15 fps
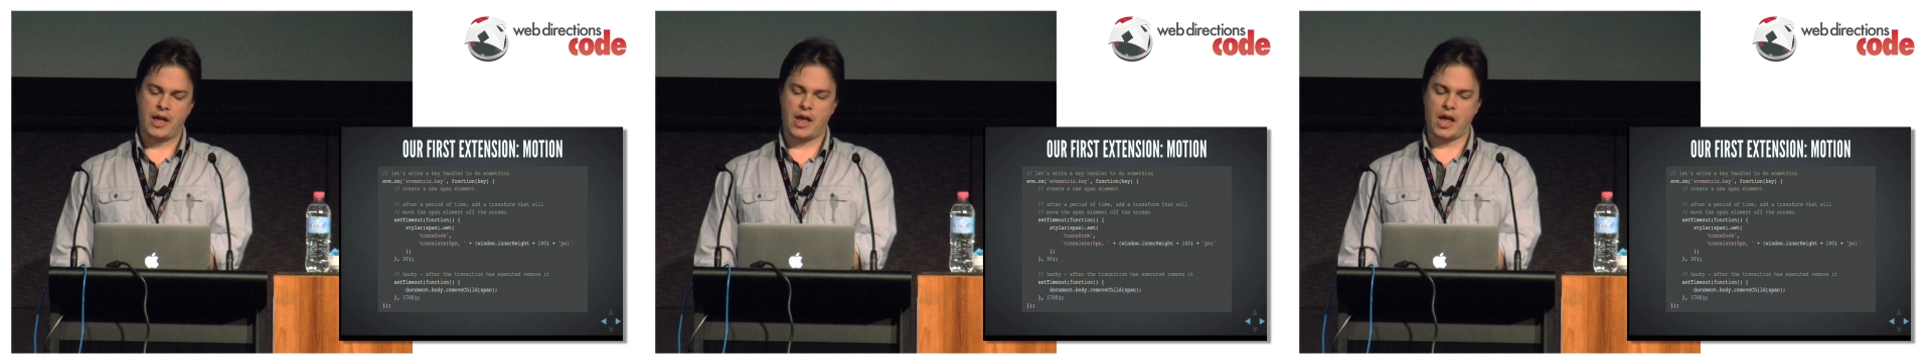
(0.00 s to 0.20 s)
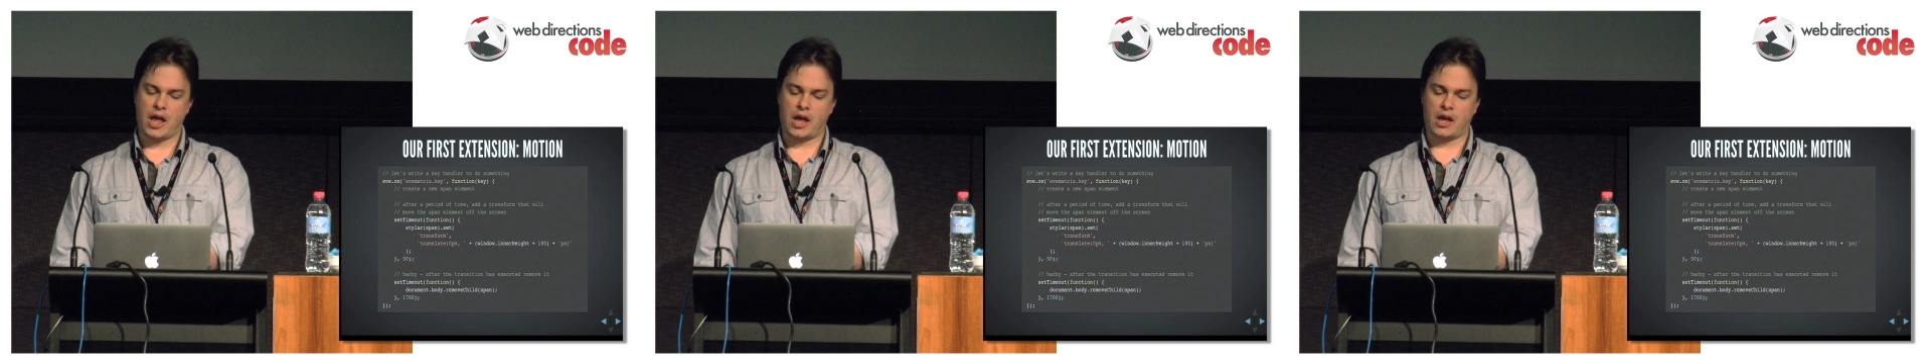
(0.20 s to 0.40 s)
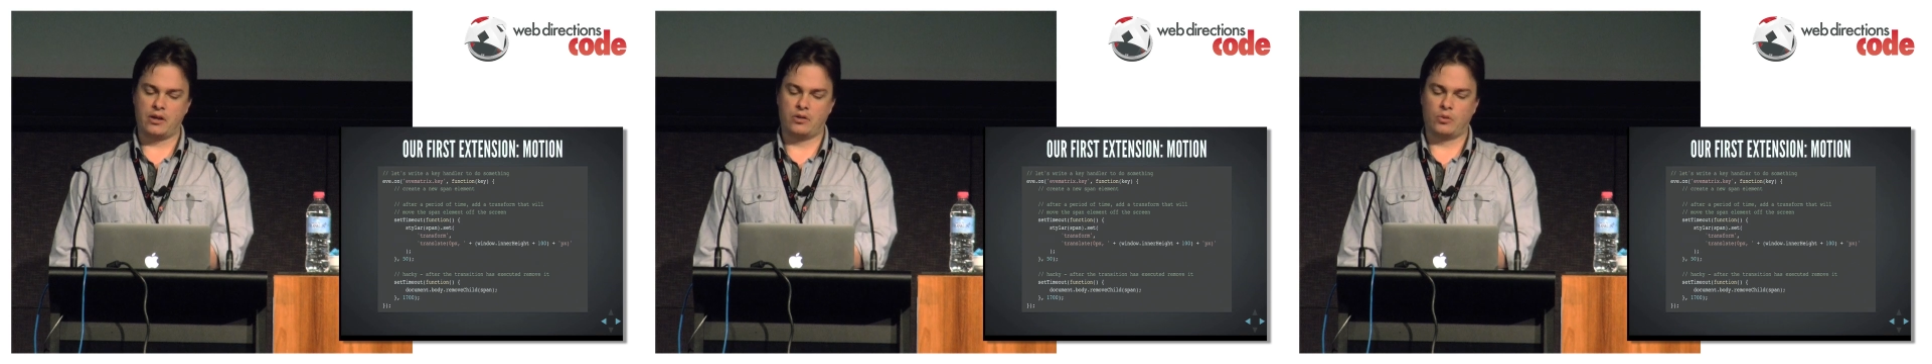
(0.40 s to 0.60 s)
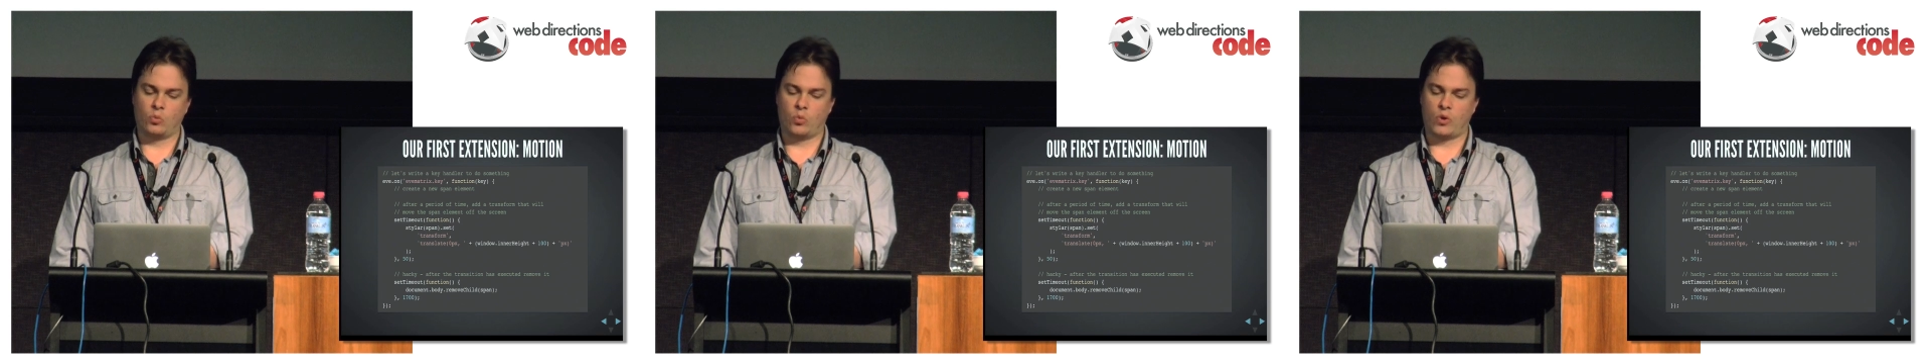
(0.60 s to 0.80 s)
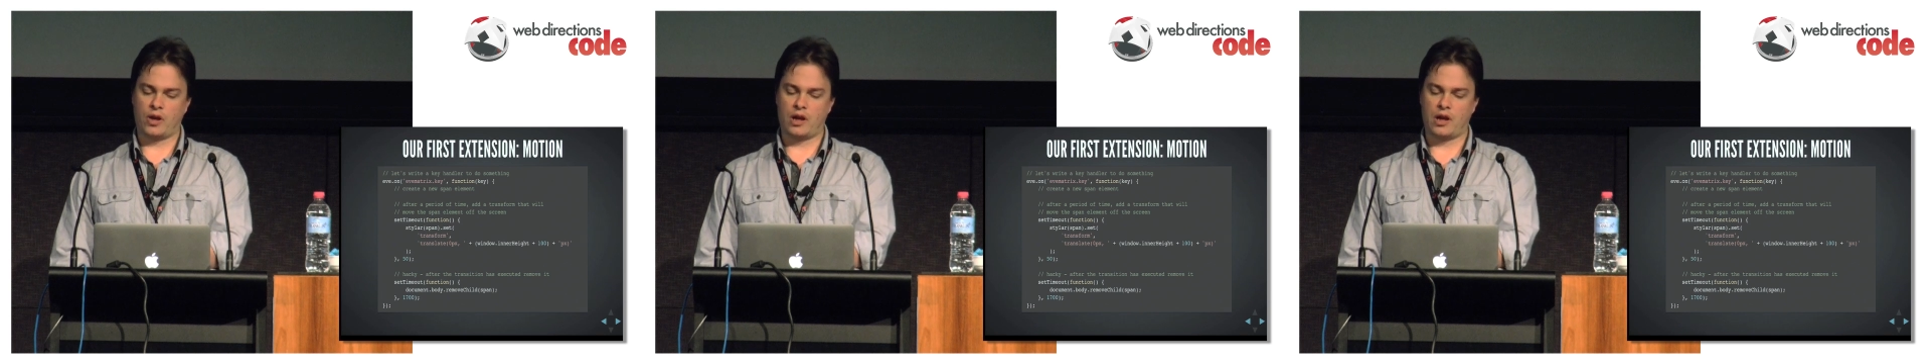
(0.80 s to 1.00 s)
And
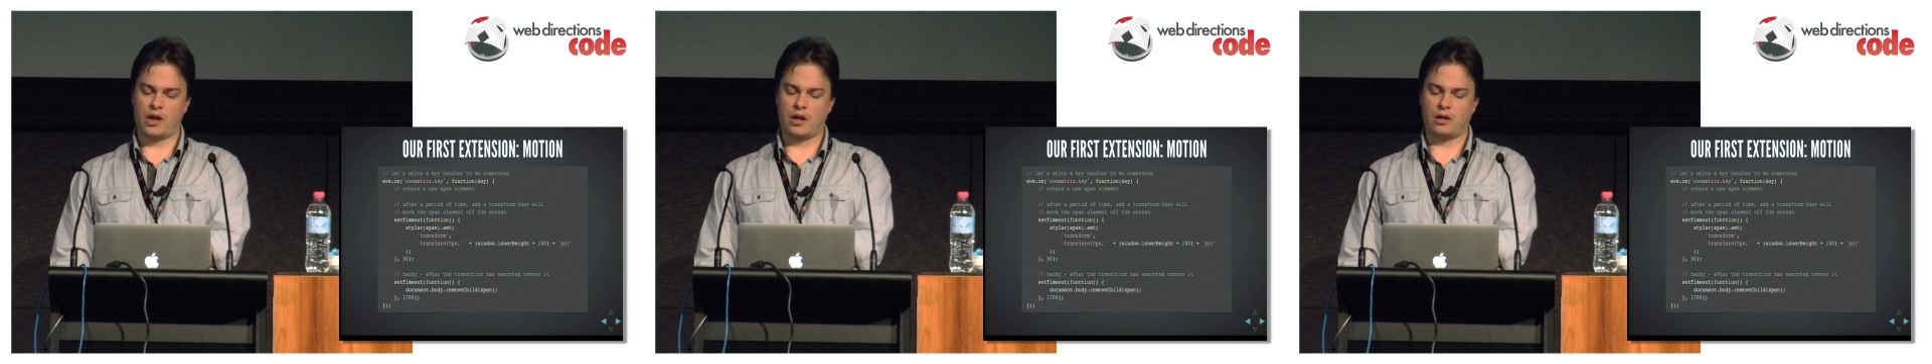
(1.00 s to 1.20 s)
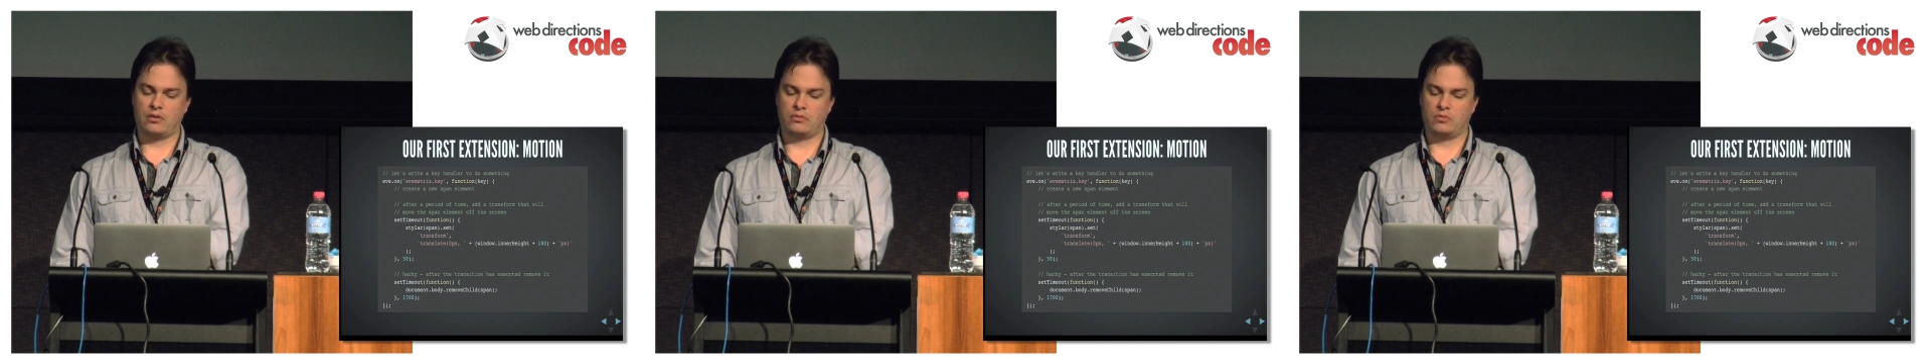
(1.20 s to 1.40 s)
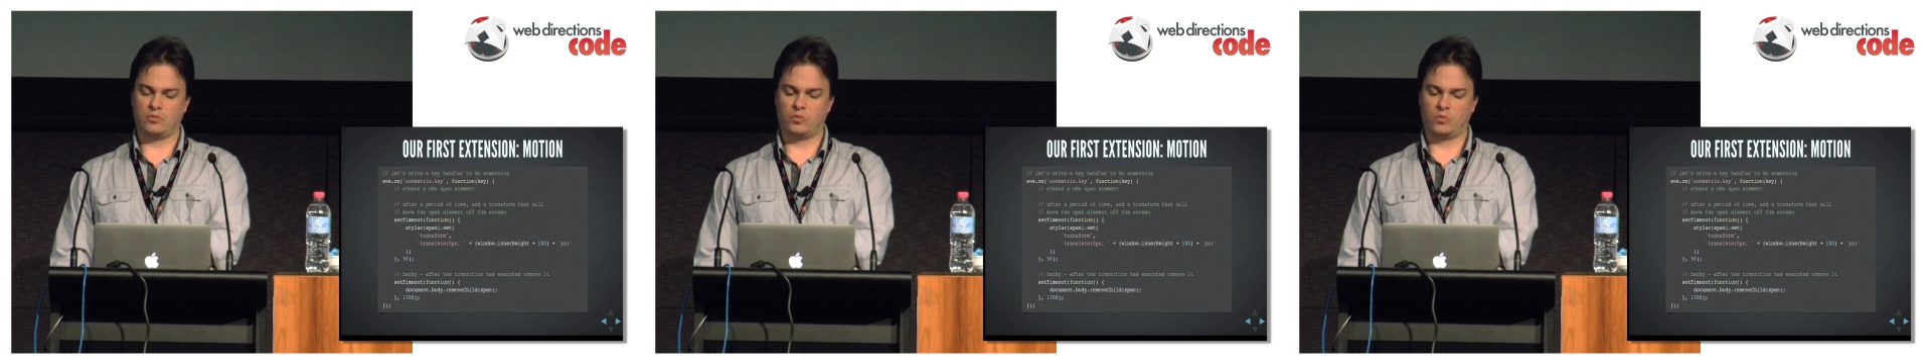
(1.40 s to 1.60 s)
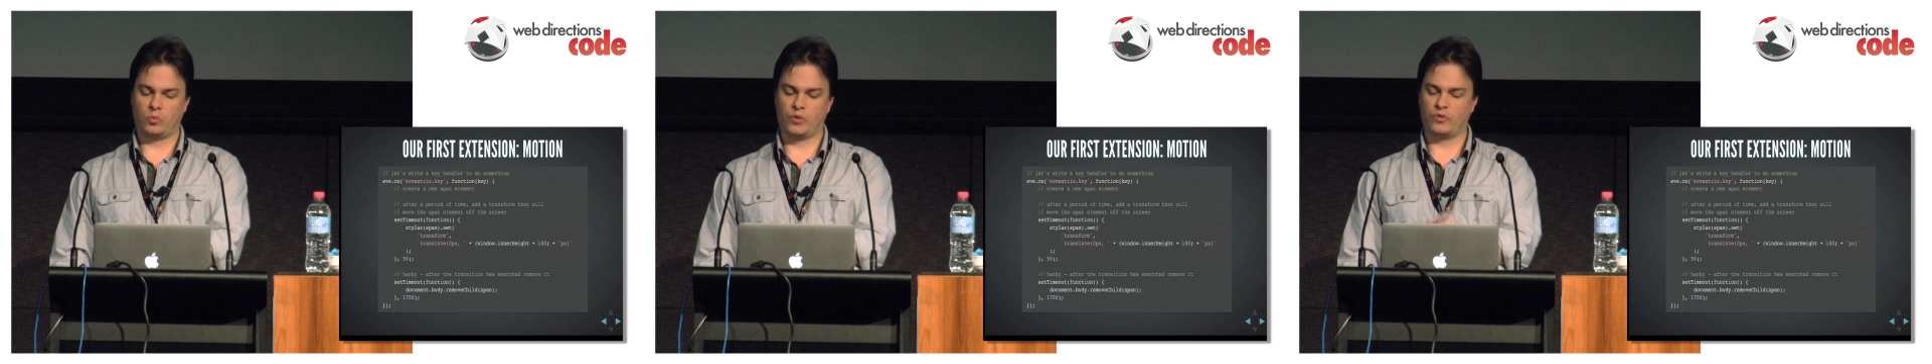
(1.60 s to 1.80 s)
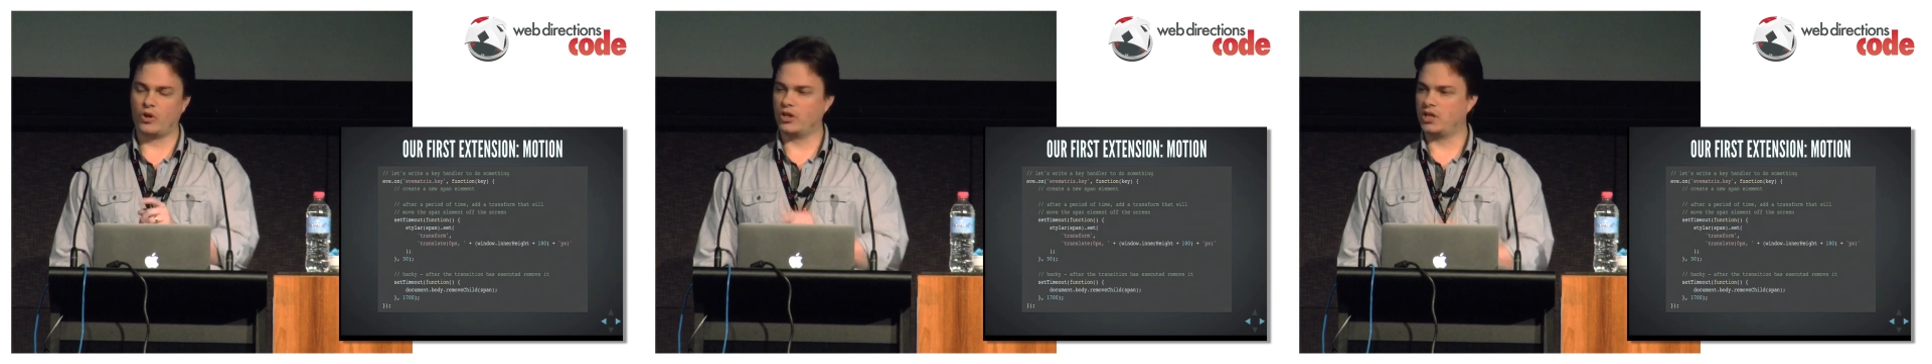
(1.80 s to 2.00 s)

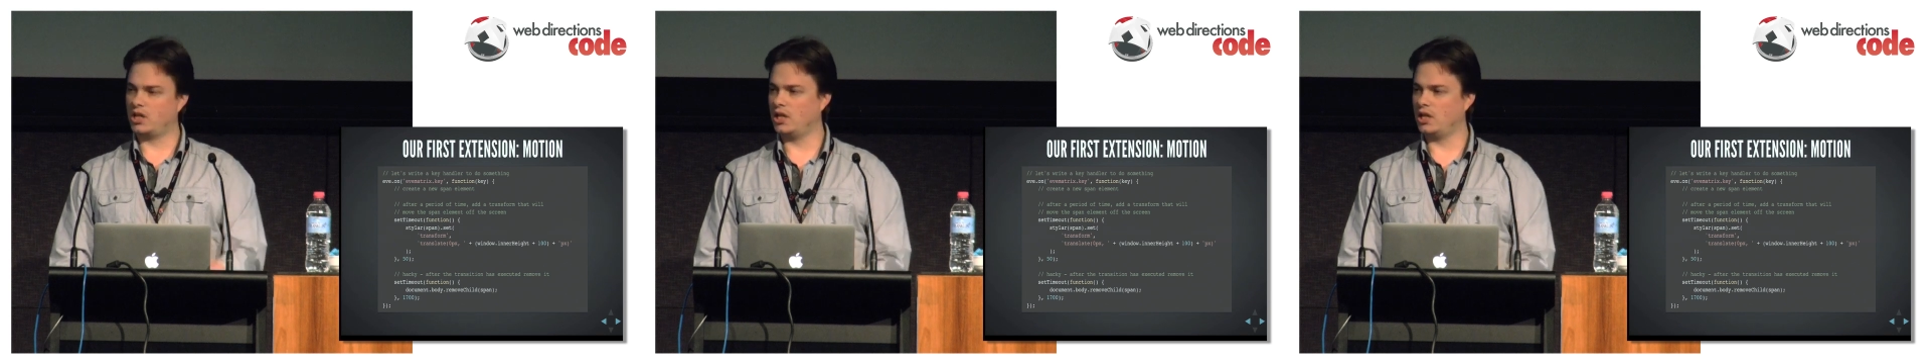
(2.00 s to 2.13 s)
we've